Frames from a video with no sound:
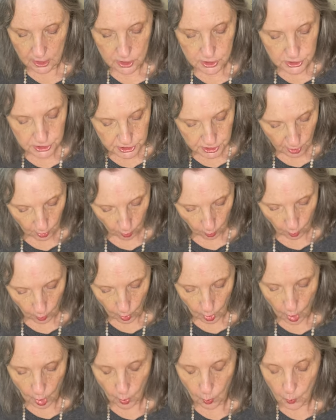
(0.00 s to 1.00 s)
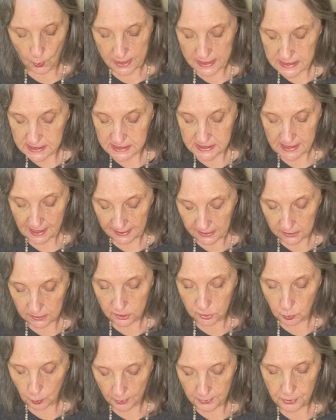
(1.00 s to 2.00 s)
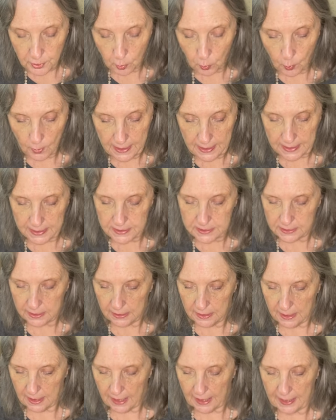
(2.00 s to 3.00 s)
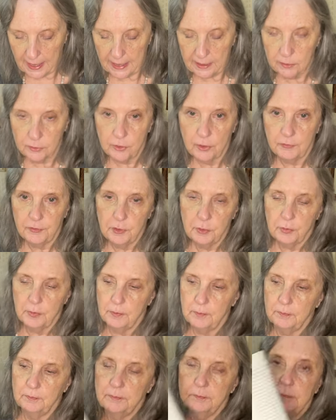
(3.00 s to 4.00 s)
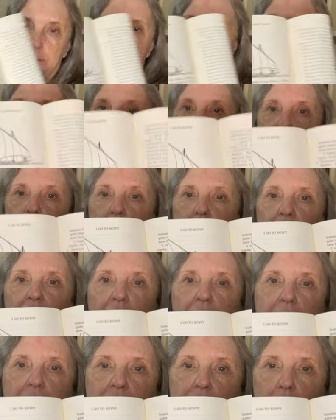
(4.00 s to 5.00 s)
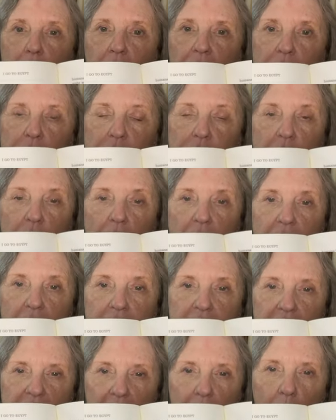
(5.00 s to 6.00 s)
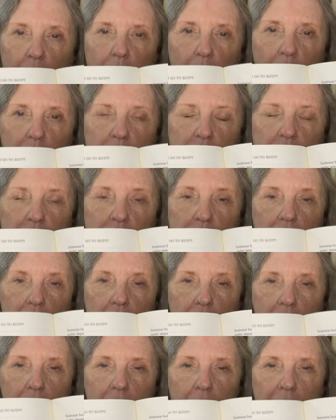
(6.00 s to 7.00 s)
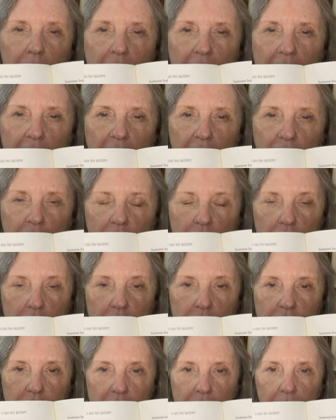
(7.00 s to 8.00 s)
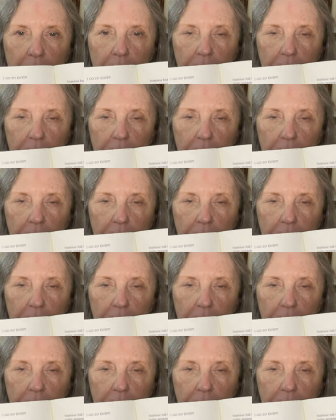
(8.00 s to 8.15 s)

So we sailed with the wind, and I don't know if you saw that, the picture of the sailboat that they used.